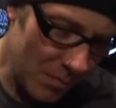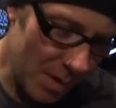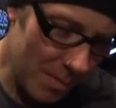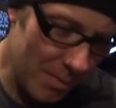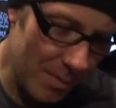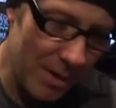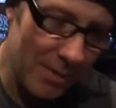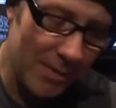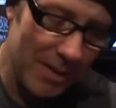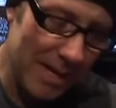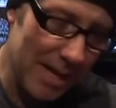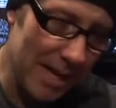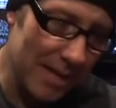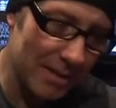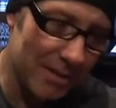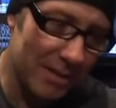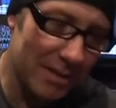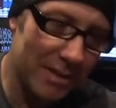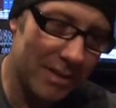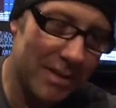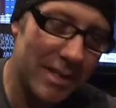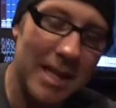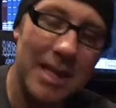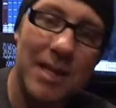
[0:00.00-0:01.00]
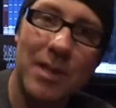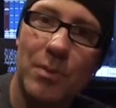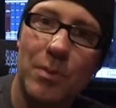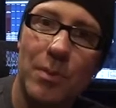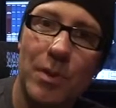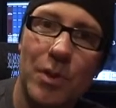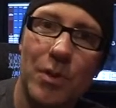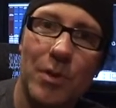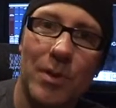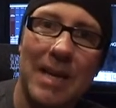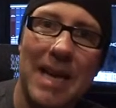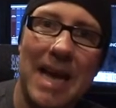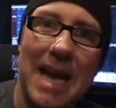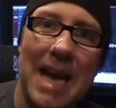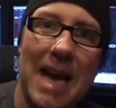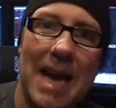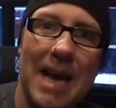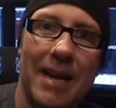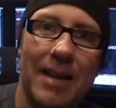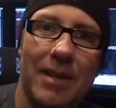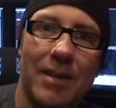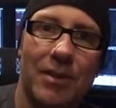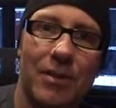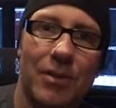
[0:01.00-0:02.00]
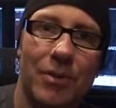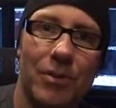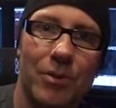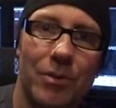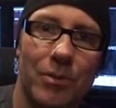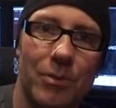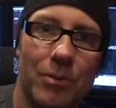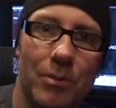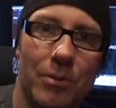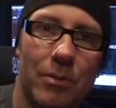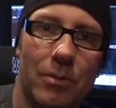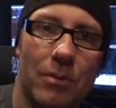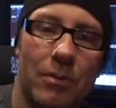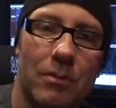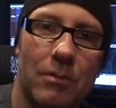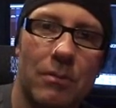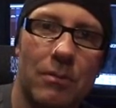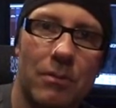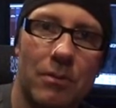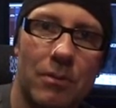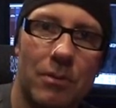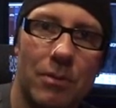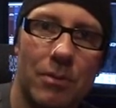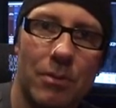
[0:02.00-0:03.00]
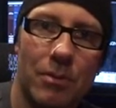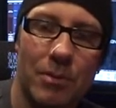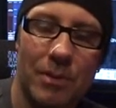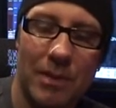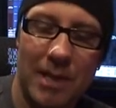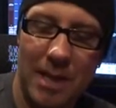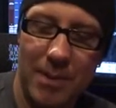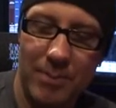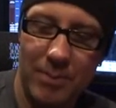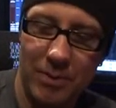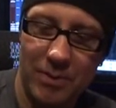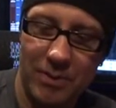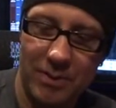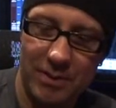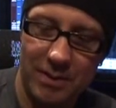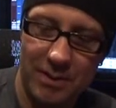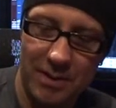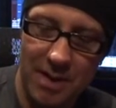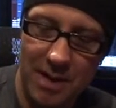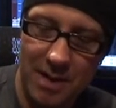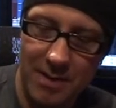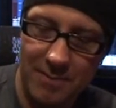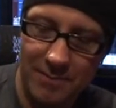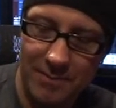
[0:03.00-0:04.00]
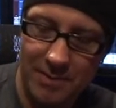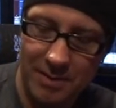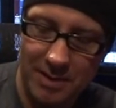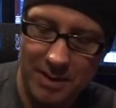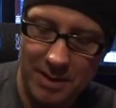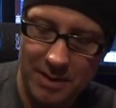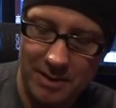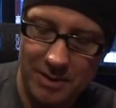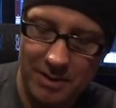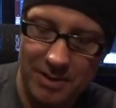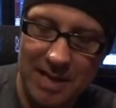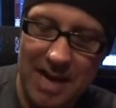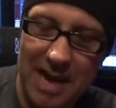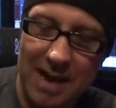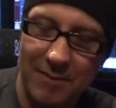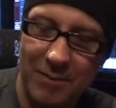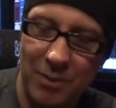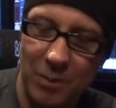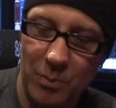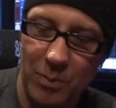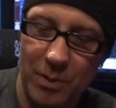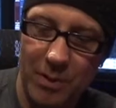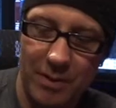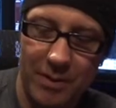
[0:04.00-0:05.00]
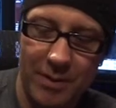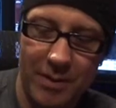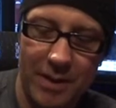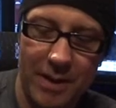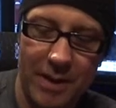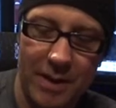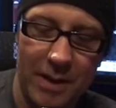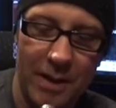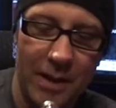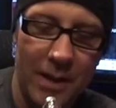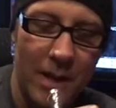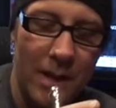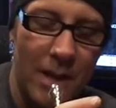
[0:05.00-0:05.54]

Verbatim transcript: but anyway yeah it's just nice when you can add it to to samples and stuff and, and just have the real thing